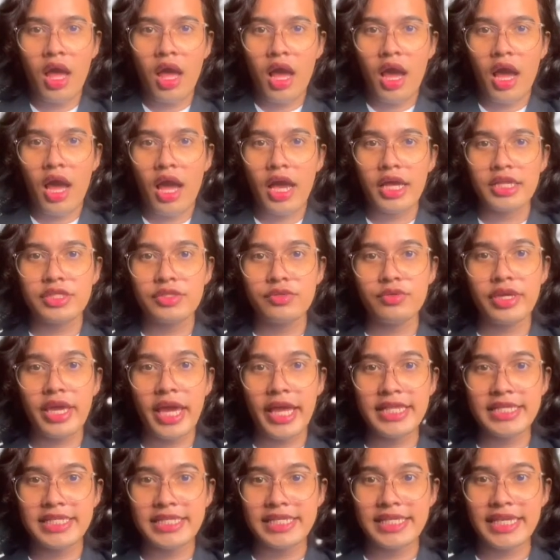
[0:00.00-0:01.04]
As you
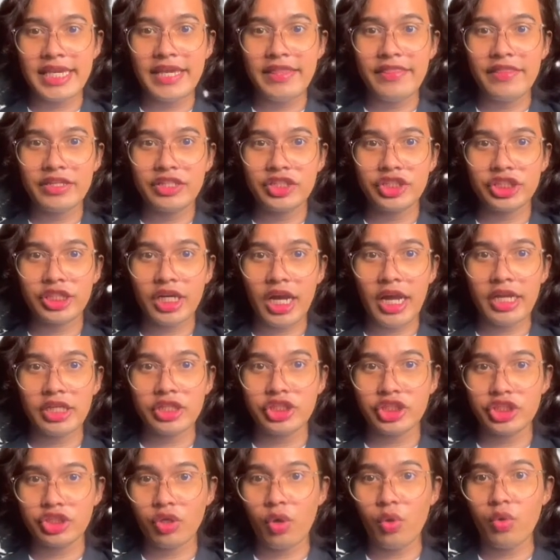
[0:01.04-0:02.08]
can see, the chart
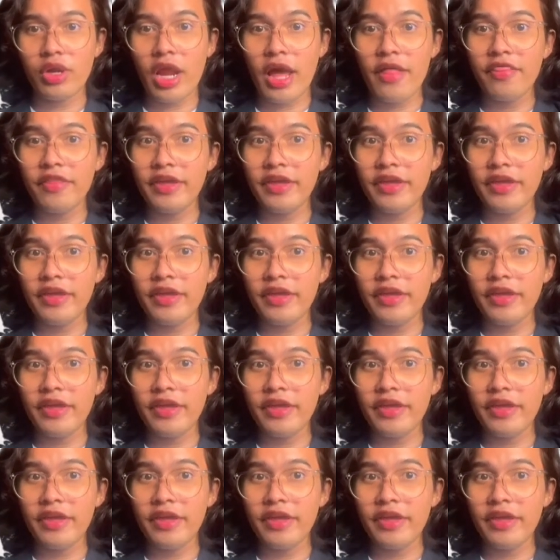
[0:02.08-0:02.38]
showed